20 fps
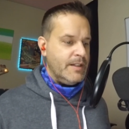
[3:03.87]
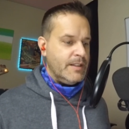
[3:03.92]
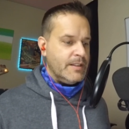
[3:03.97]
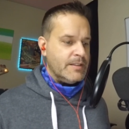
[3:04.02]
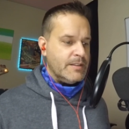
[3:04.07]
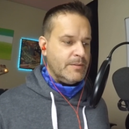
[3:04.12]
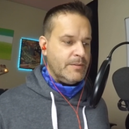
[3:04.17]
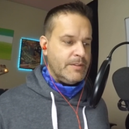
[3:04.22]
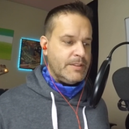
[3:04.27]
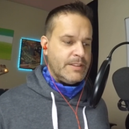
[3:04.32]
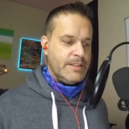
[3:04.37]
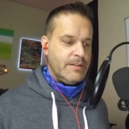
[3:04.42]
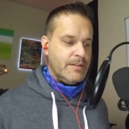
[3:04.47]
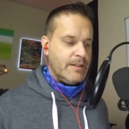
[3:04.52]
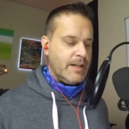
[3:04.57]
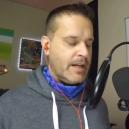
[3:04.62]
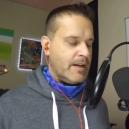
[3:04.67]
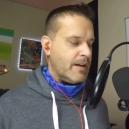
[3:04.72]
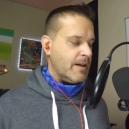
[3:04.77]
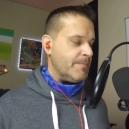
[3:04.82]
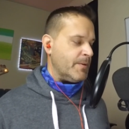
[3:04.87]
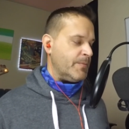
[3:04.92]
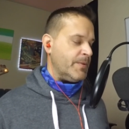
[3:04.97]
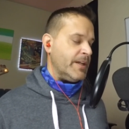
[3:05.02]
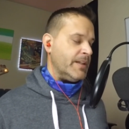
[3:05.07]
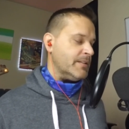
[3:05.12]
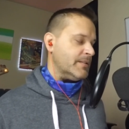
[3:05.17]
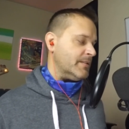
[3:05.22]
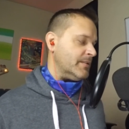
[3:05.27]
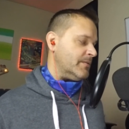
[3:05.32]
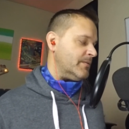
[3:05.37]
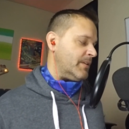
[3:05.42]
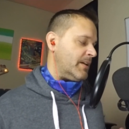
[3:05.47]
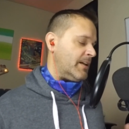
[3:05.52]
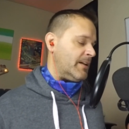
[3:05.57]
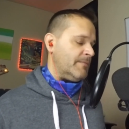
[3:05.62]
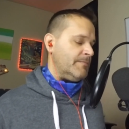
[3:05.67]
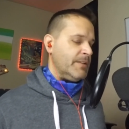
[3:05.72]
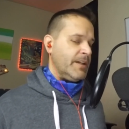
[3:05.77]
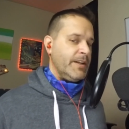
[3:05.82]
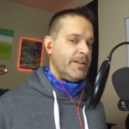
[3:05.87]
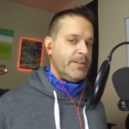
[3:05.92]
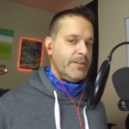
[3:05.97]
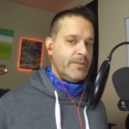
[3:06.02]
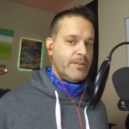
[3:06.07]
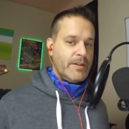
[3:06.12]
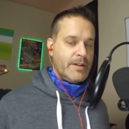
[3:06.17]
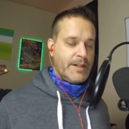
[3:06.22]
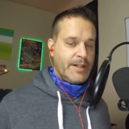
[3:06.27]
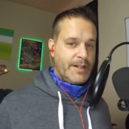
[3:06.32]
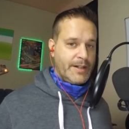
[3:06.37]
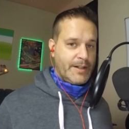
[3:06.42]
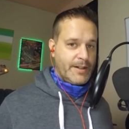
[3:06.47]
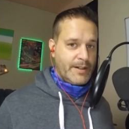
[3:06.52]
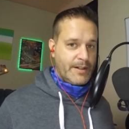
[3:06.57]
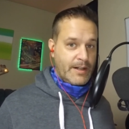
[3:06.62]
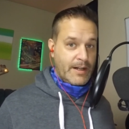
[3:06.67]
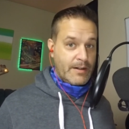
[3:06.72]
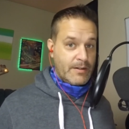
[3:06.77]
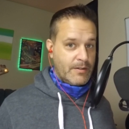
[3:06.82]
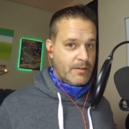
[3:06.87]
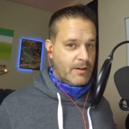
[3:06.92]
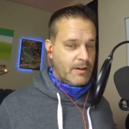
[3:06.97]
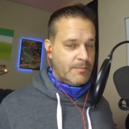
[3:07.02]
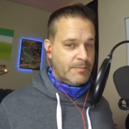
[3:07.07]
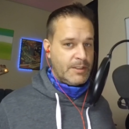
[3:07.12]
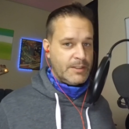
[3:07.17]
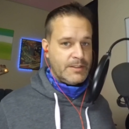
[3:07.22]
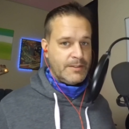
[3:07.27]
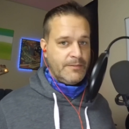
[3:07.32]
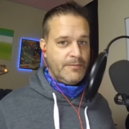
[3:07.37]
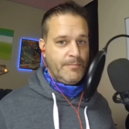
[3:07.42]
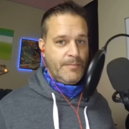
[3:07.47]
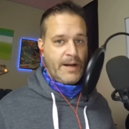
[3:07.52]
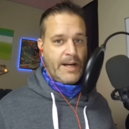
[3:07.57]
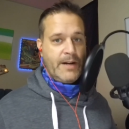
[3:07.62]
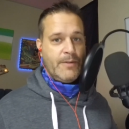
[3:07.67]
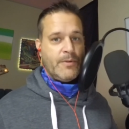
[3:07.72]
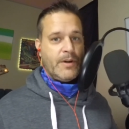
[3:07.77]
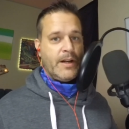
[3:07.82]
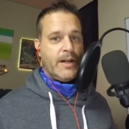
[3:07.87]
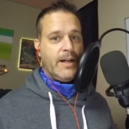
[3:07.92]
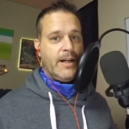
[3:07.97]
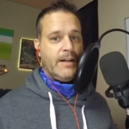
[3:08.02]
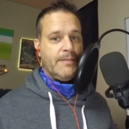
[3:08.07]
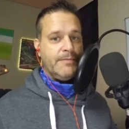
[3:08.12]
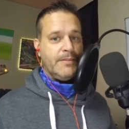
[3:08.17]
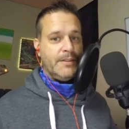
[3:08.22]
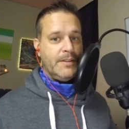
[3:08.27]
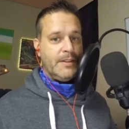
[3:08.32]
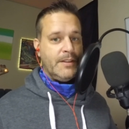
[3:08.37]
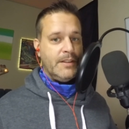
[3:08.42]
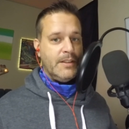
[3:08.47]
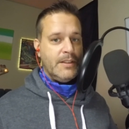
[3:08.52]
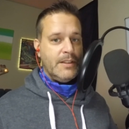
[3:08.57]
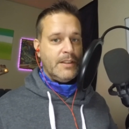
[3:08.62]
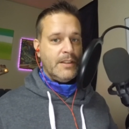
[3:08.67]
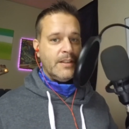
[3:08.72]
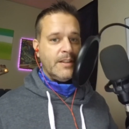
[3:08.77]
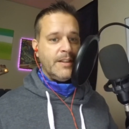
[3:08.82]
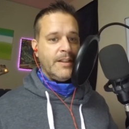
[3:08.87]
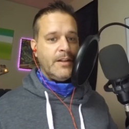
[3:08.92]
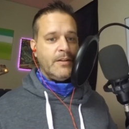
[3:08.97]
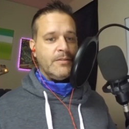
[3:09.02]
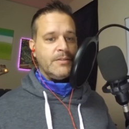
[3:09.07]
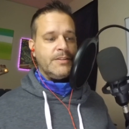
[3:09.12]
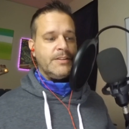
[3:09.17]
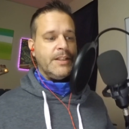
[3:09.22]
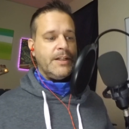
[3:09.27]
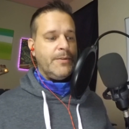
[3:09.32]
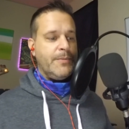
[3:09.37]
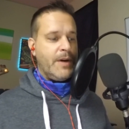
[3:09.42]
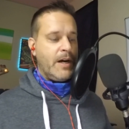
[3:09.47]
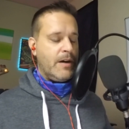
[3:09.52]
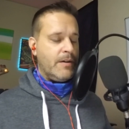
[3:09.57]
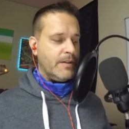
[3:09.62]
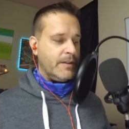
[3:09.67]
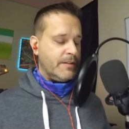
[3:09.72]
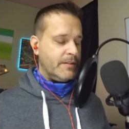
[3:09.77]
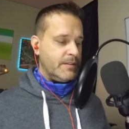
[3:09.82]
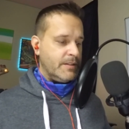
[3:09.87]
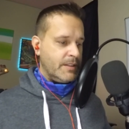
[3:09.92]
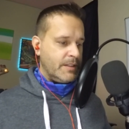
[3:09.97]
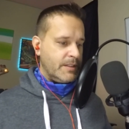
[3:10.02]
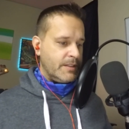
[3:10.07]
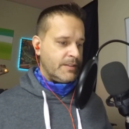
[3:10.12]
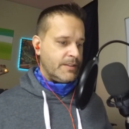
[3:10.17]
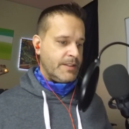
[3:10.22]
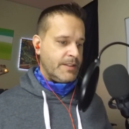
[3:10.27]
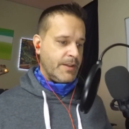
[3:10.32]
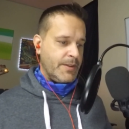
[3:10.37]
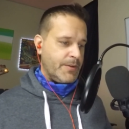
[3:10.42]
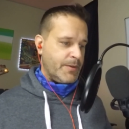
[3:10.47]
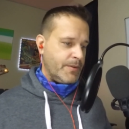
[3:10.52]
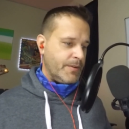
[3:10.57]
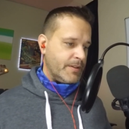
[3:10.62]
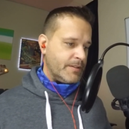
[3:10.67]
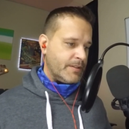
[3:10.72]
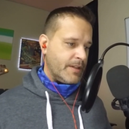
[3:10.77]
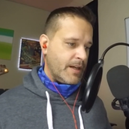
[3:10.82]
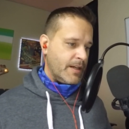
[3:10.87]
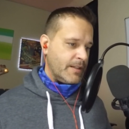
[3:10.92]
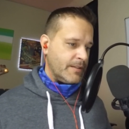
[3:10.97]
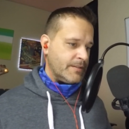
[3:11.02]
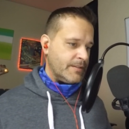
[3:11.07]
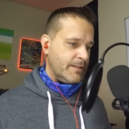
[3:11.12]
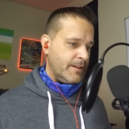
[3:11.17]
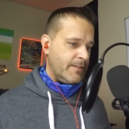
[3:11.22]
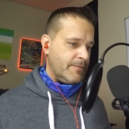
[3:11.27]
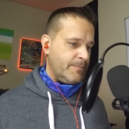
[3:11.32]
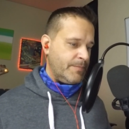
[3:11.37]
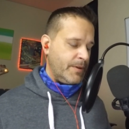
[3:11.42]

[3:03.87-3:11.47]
So we still got a couple of weeks to endure here. I don't know how much of May we're going to have to, you know, sit around and sit through this kind of stuff.